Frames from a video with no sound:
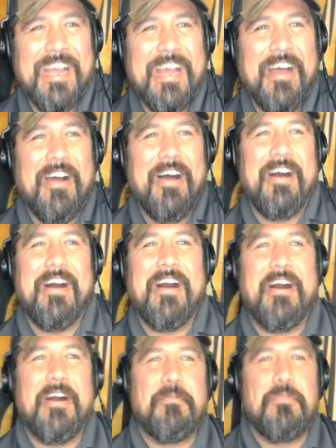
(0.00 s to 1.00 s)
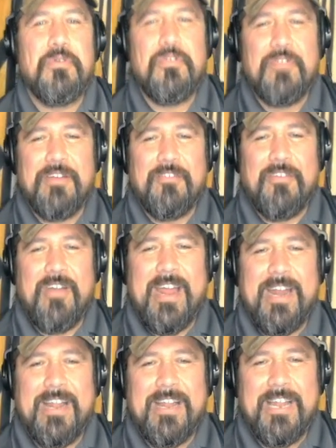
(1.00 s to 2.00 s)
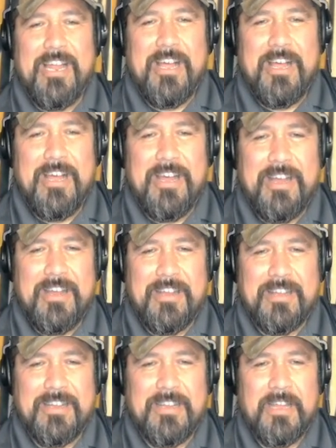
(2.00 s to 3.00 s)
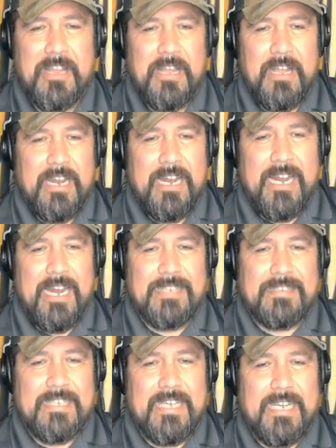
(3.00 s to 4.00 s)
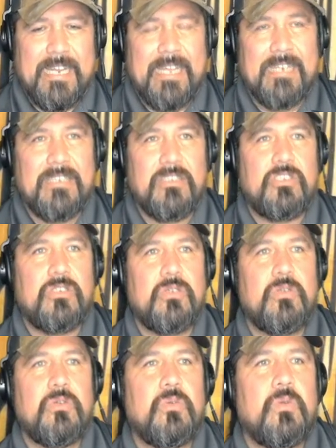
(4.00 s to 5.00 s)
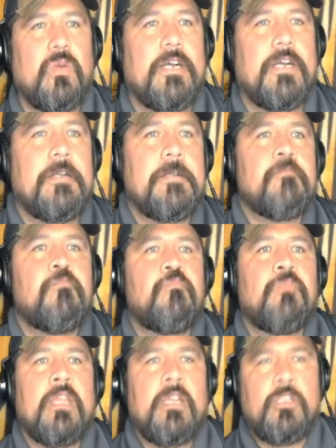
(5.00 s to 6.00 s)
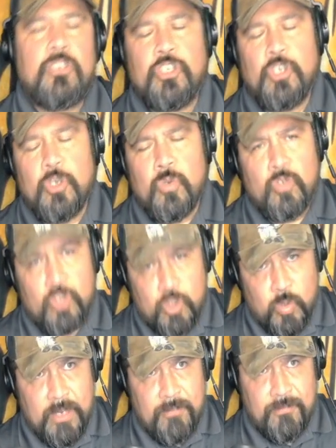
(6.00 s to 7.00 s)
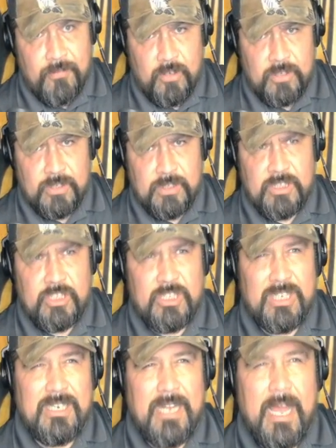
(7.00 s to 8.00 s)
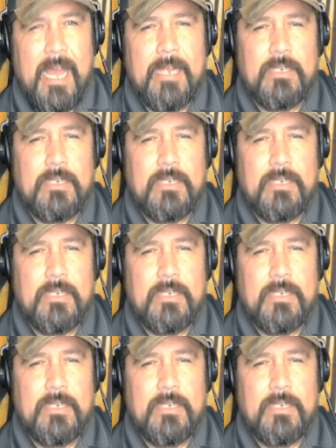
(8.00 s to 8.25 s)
Oh, moving right along. Let's get into June 21st to July